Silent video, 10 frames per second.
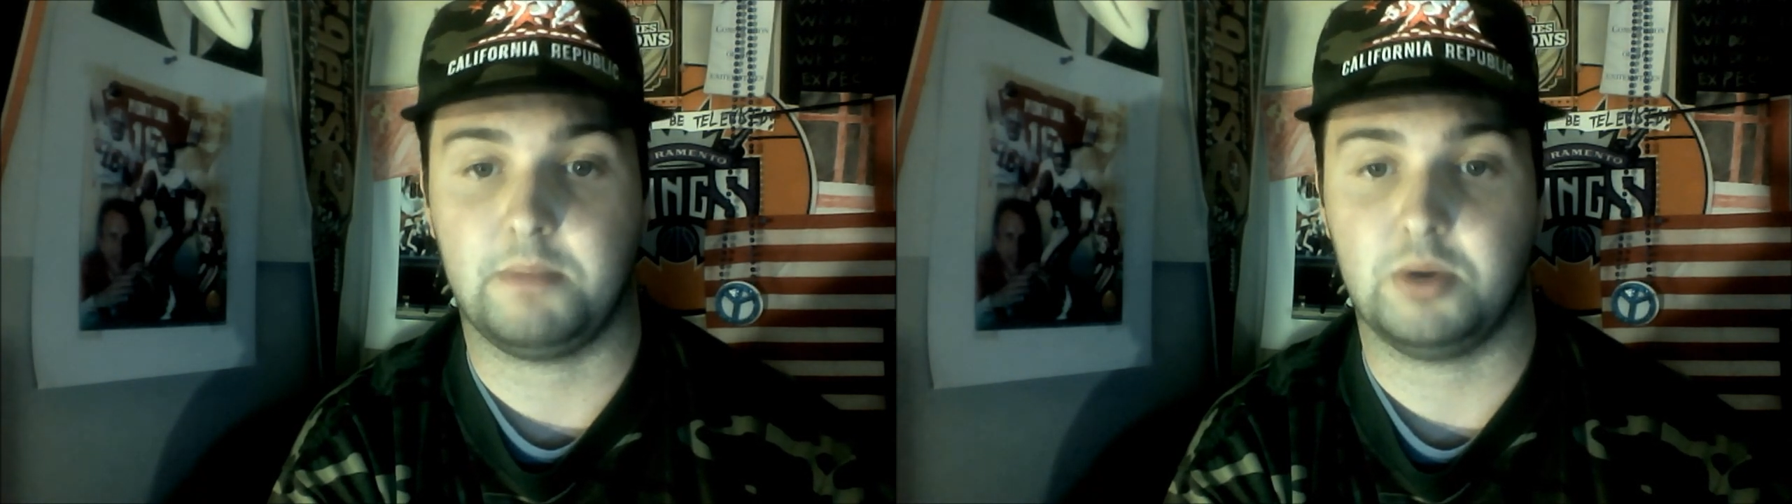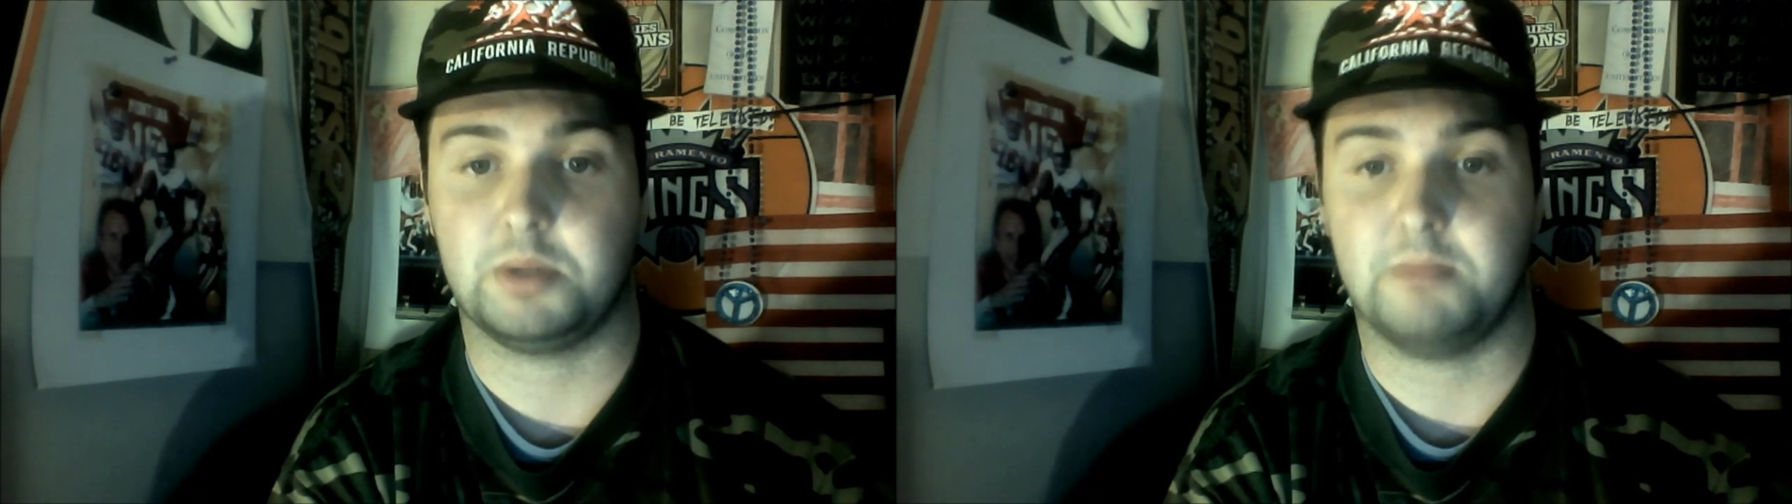
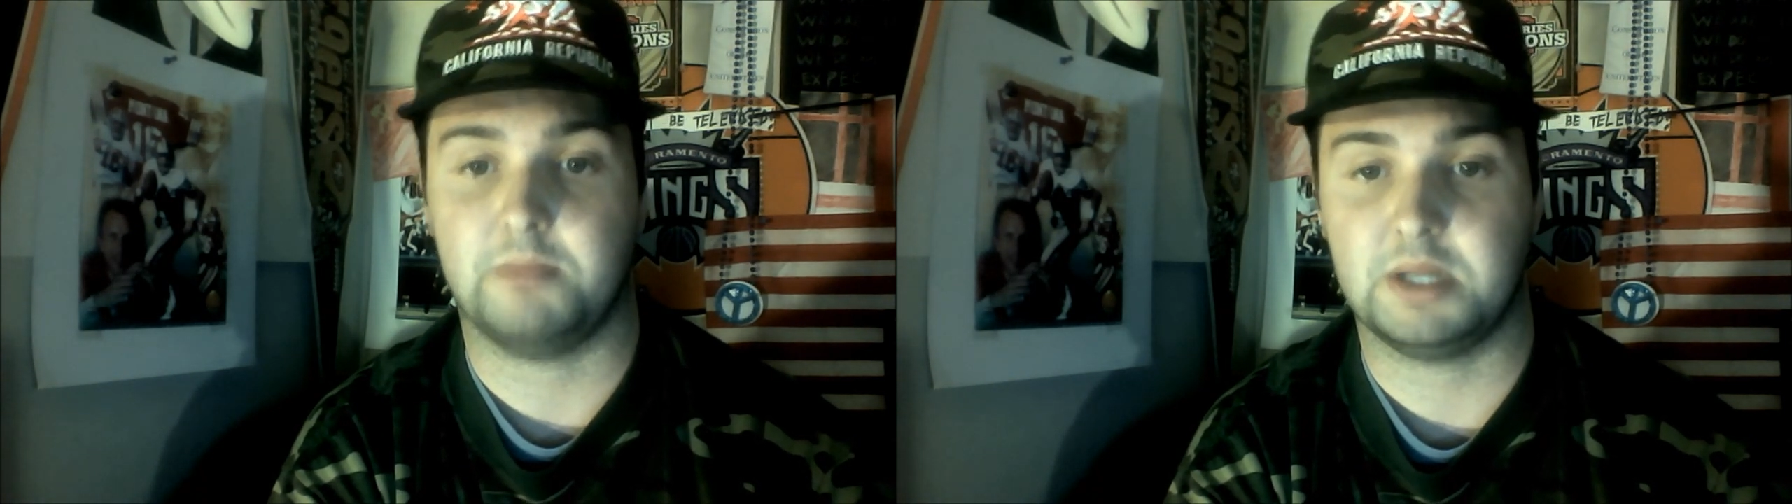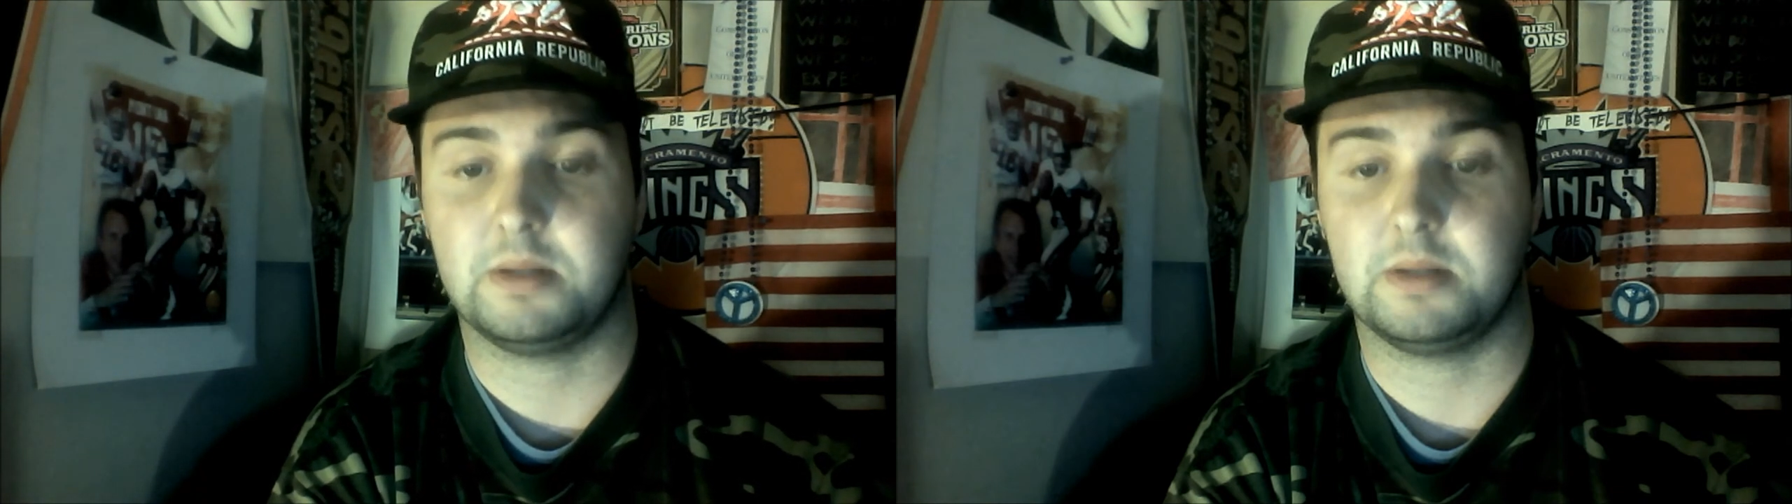abused
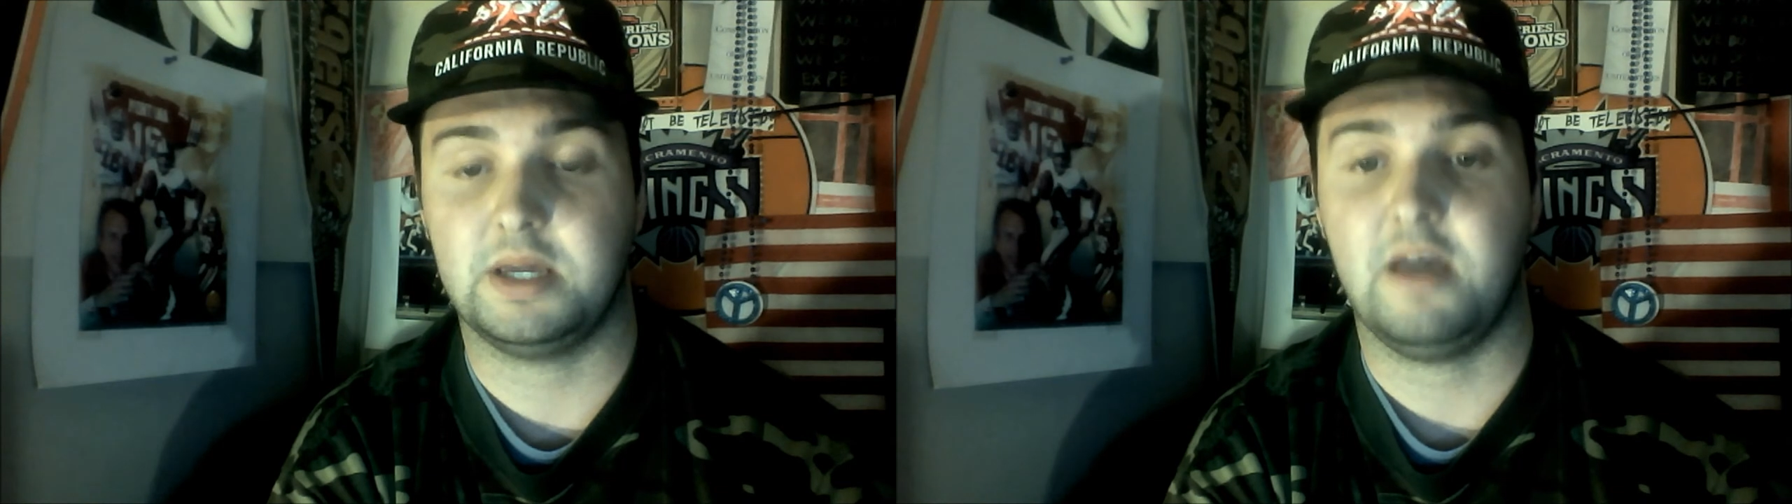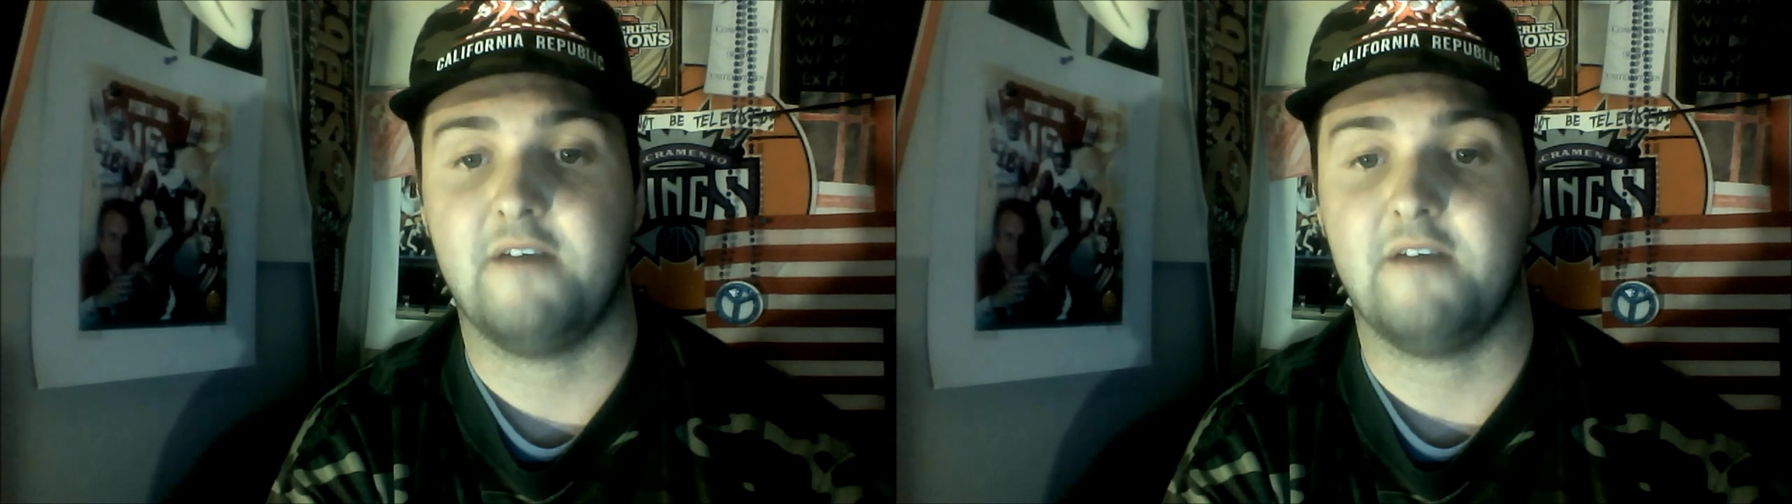
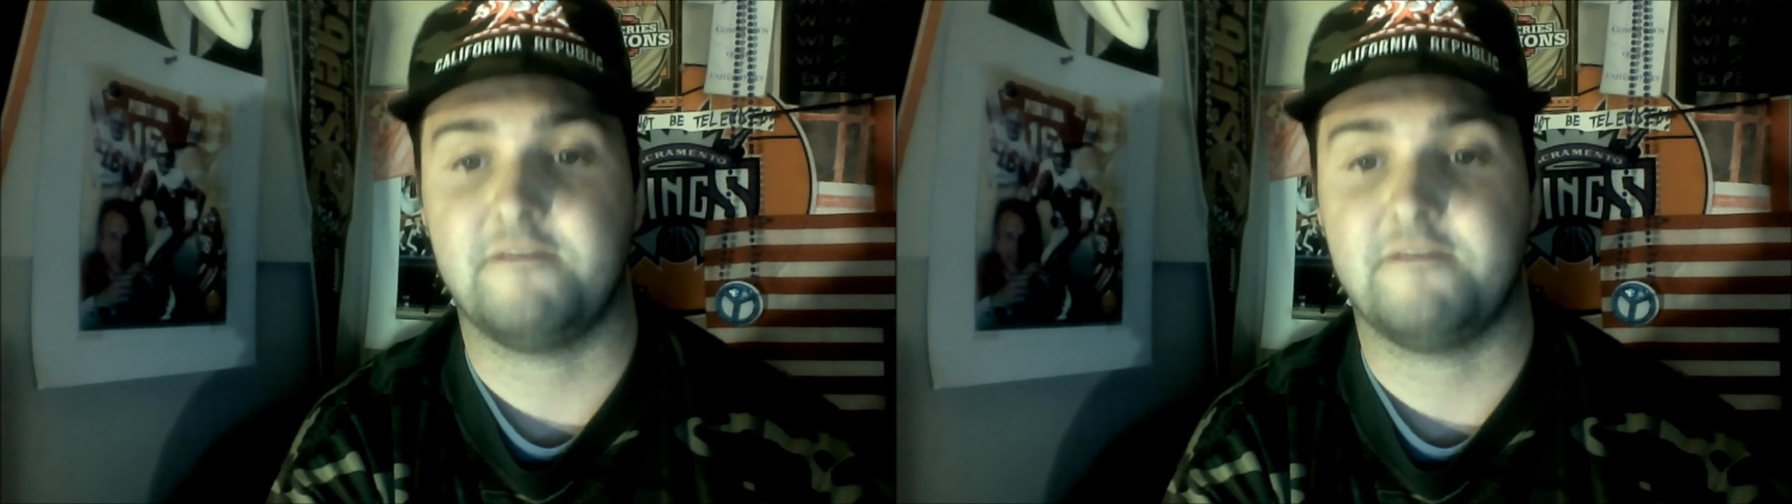mentally,